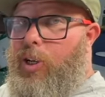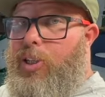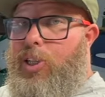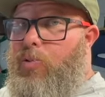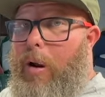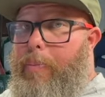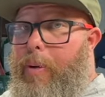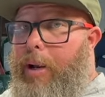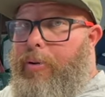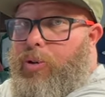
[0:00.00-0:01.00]
just strip
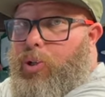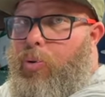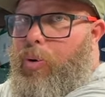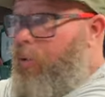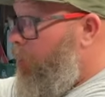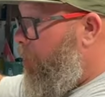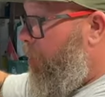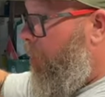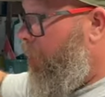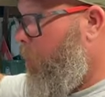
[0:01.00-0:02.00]
and you're screwed.
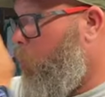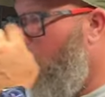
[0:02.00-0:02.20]
You just